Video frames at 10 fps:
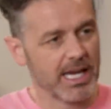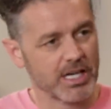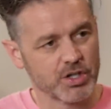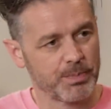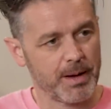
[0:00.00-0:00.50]

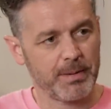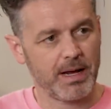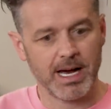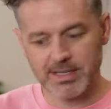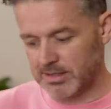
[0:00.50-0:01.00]
cacio pepe
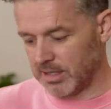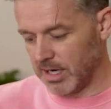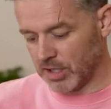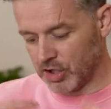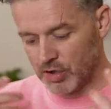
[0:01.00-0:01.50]
has
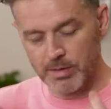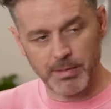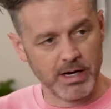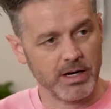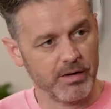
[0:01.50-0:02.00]
a good
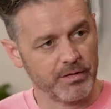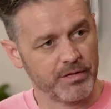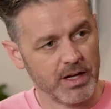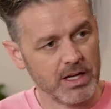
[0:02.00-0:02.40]
amount of